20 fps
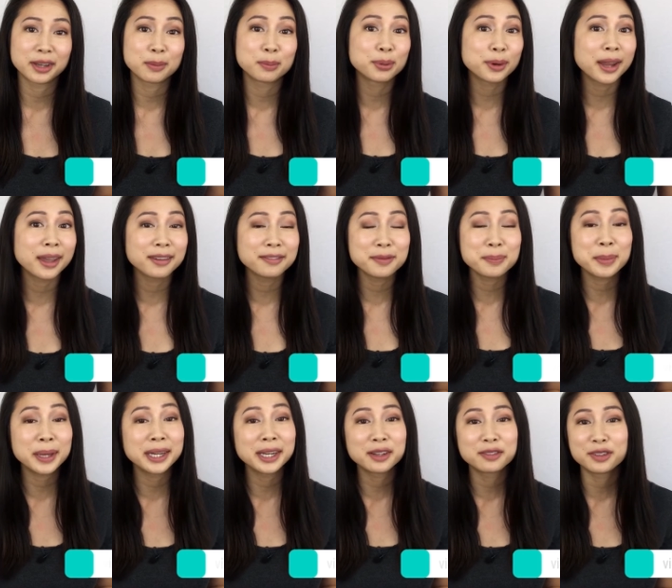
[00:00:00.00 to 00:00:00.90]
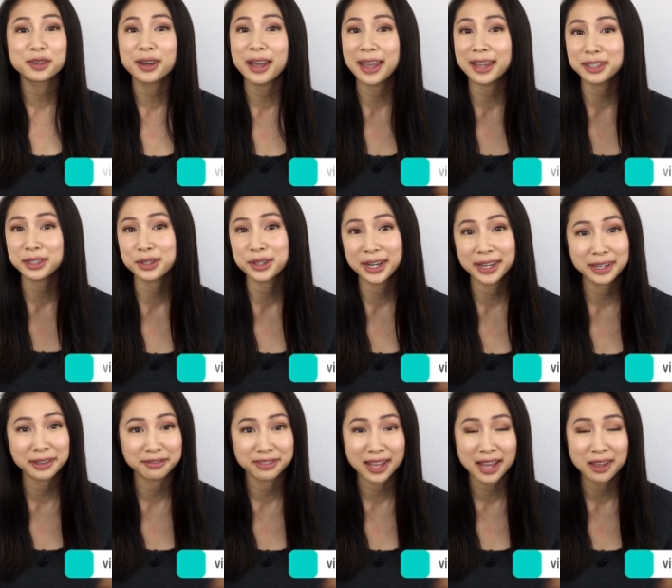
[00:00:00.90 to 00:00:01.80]
a brave, meaningful, and
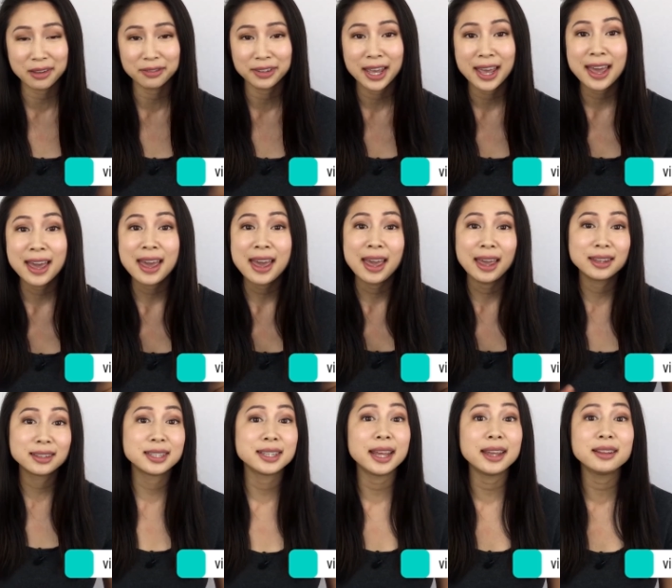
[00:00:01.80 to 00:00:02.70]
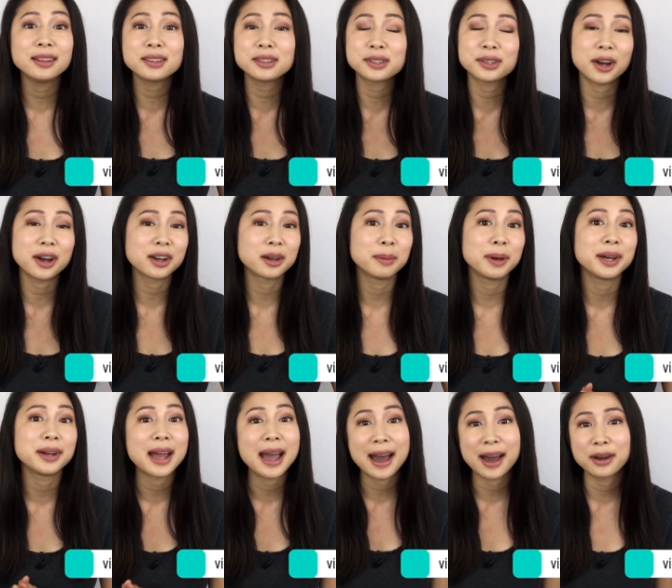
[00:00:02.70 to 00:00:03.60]
creative life. And today let's talk
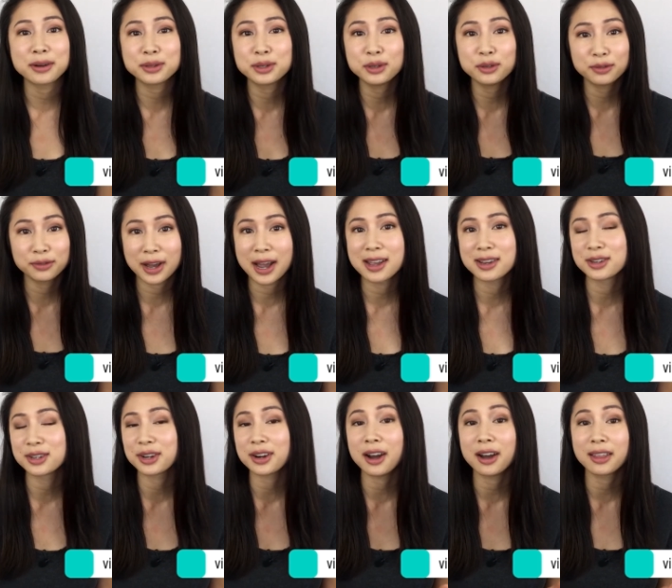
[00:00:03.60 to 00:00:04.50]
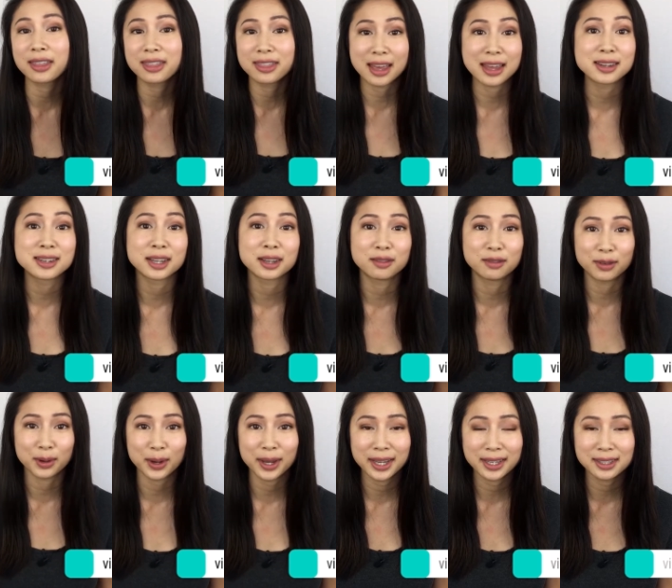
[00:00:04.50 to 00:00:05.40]
about how to find your authentic
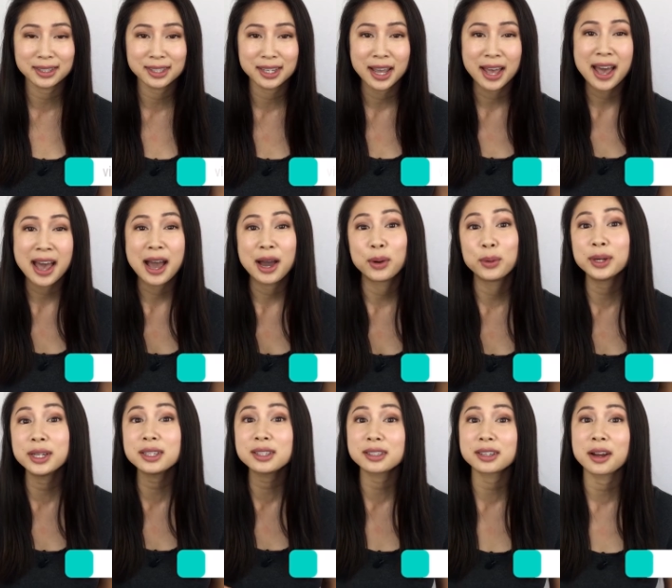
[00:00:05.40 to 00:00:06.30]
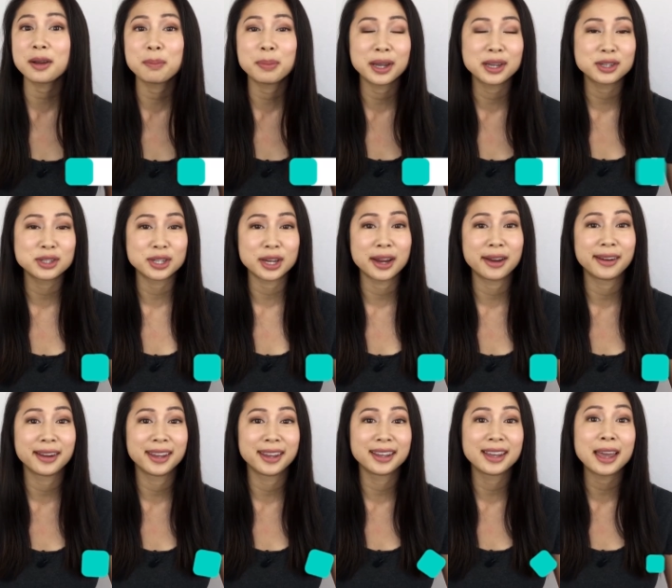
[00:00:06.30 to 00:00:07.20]
voice. I want to start by
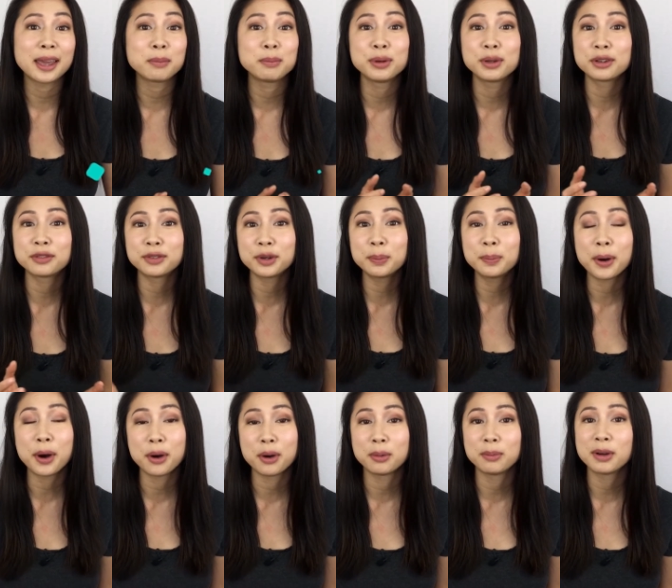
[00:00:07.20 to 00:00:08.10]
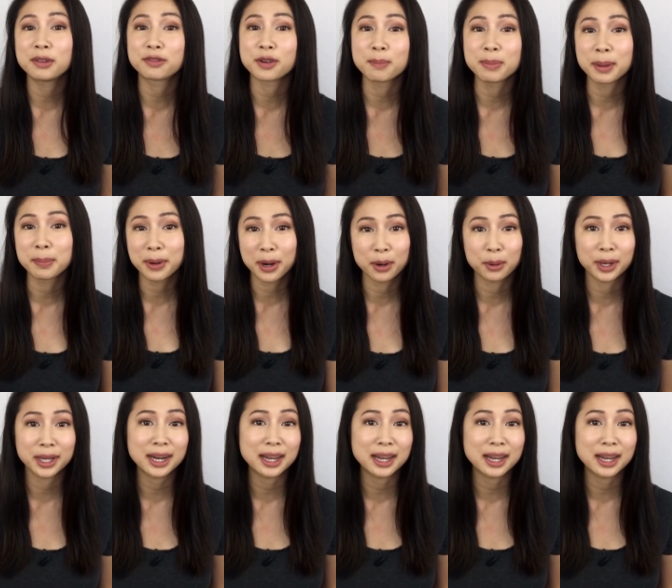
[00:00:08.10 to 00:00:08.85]
sharing a beautiful poem from the poet